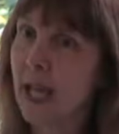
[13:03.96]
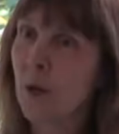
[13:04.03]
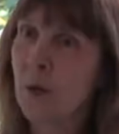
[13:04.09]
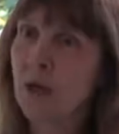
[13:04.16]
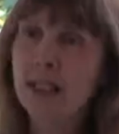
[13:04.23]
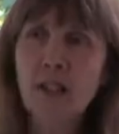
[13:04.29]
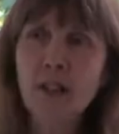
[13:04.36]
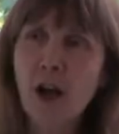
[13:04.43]
And
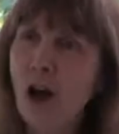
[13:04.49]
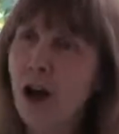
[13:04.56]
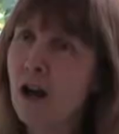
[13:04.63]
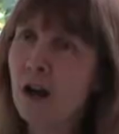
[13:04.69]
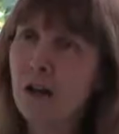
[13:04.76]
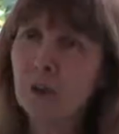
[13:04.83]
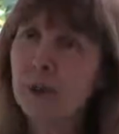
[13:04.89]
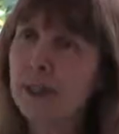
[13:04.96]
we can
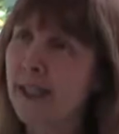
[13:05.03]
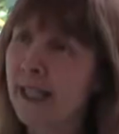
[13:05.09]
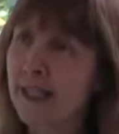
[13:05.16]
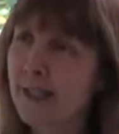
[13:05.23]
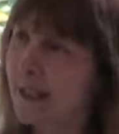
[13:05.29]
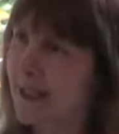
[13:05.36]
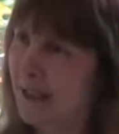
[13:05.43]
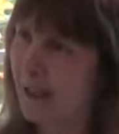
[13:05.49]
all
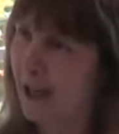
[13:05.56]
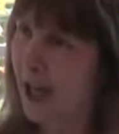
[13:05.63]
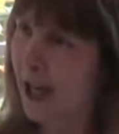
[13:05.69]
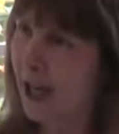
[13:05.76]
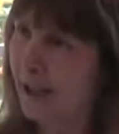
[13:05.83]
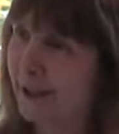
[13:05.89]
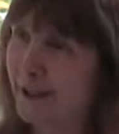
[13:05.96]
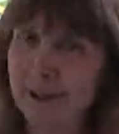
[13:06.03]
relate to
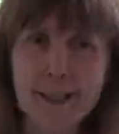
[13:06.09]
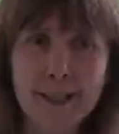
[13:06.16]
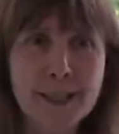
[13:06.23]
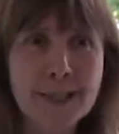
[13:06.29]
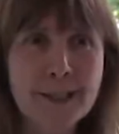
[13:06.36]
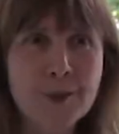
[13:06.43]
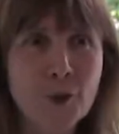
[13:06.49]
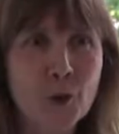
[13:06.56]
God in this
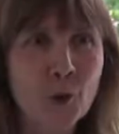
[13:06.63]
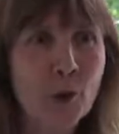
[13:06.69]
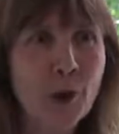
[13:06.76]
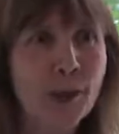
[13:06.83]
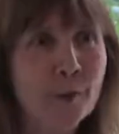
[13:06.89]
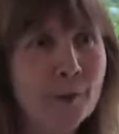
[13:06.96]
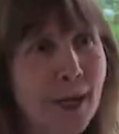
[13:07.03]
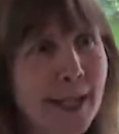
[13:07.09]

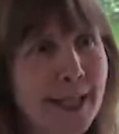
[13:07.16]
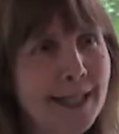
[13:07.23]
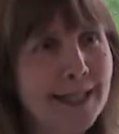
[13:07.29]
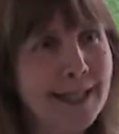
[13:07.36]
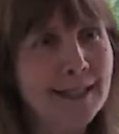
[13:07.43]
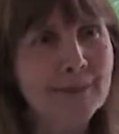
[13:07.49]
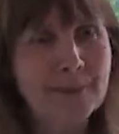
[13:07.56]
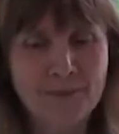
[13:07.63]
story, right?
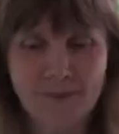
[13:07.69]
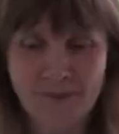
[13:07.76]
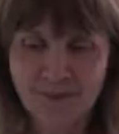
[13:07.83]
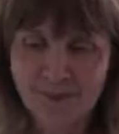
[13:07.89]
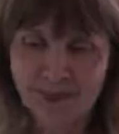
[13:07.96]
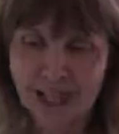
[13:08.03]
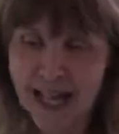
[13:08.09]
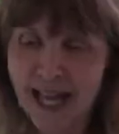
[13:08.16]

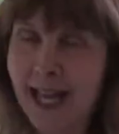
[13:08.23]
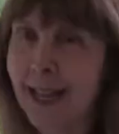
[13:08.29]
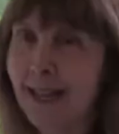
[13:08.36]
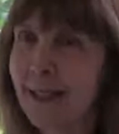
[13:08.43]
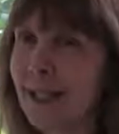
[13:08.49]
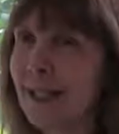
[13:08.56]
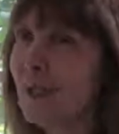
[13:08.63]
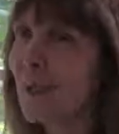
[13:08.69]

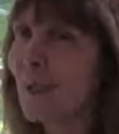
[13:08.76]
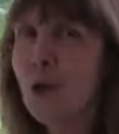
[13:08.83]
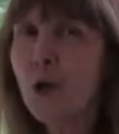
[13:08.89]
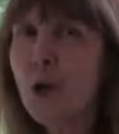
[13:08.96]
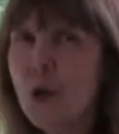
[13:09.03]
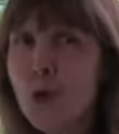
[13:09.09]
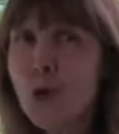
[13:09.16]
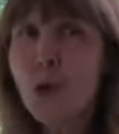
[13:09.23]
Because
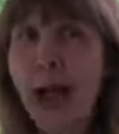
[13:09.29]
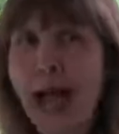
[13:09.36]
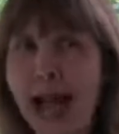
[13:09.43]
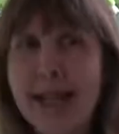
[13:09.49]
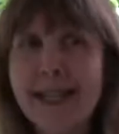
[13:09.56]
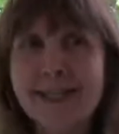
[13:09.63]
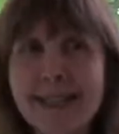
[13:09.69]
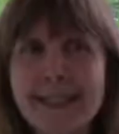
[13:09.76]
who
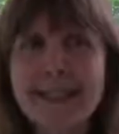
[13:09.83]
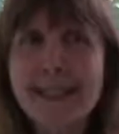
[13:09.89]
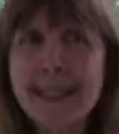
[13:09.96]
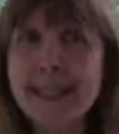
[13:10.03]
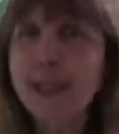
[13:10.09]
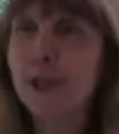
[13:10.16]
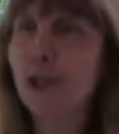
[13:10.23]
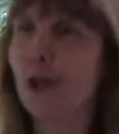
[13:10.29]
hasn't
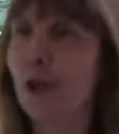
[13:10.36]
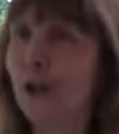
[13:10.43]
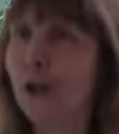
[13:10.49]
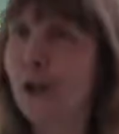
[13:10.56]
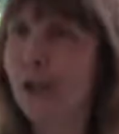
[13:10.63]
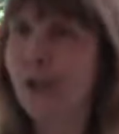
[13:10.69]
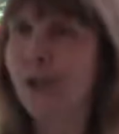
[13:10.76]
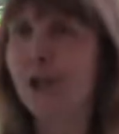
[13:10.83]

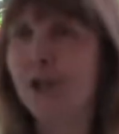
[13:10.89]
here